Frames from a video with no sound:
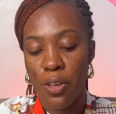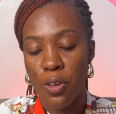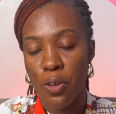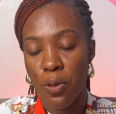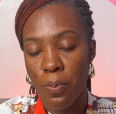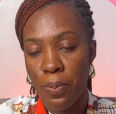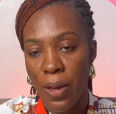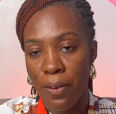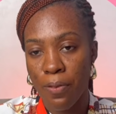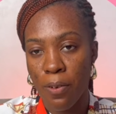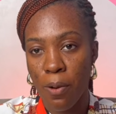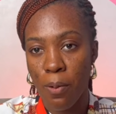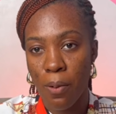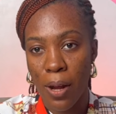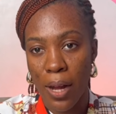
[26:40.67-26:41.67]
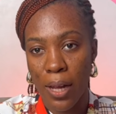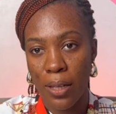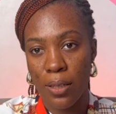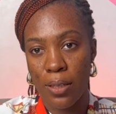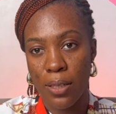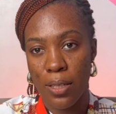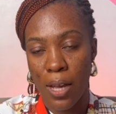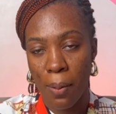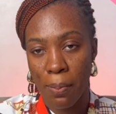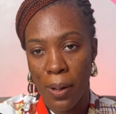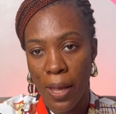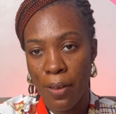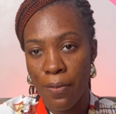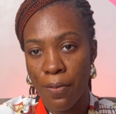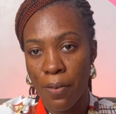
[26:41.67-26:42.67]
you pay for one, you're
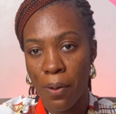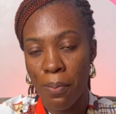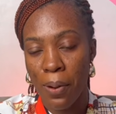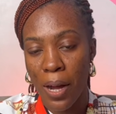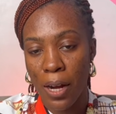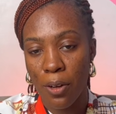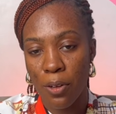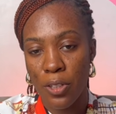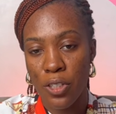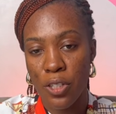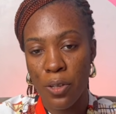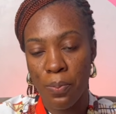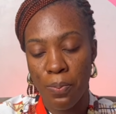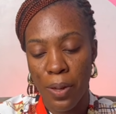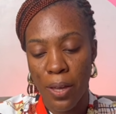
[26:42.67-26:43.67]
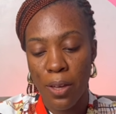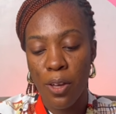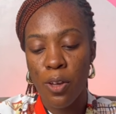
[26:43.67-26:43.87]
applying for biology, you pay.